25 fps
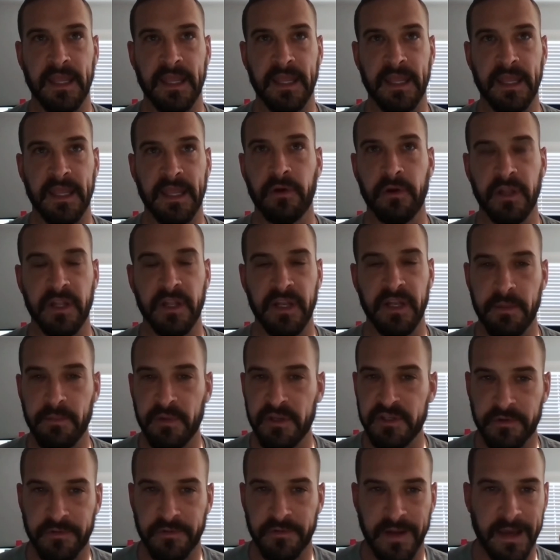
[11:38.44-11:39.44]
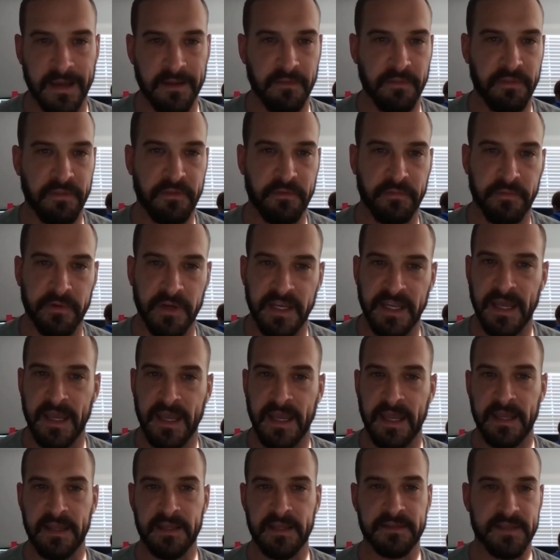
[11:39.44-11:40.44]
turn an image around in 3
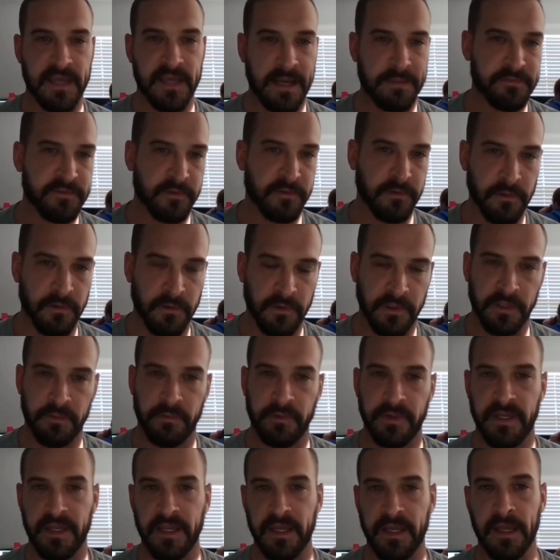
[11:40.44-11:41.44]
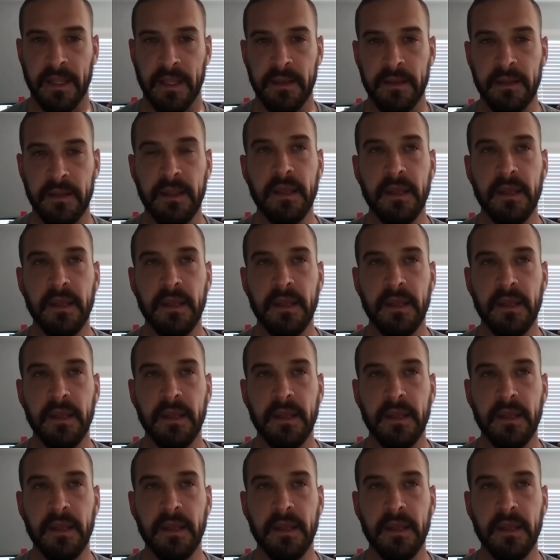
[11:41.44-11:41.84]
days? Absolutely, we can.